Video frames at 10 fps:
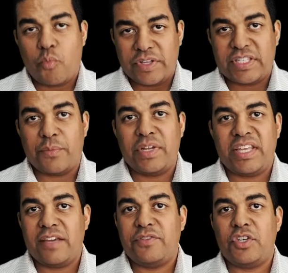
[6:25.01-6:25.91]
When someone
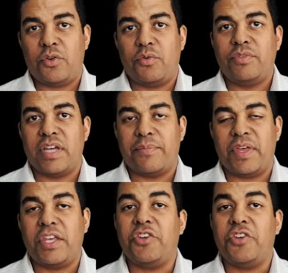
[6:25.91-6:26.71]
gives you something,